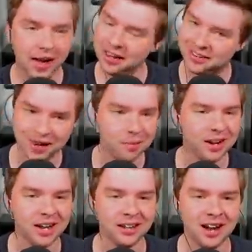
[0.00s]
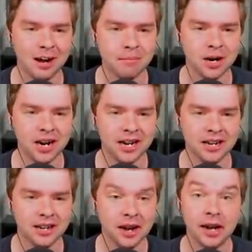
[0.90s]
Intimidate
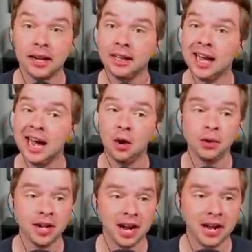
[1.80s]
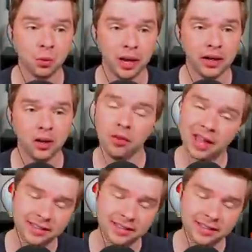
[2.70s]
Lombre, Cloud nine Wingull,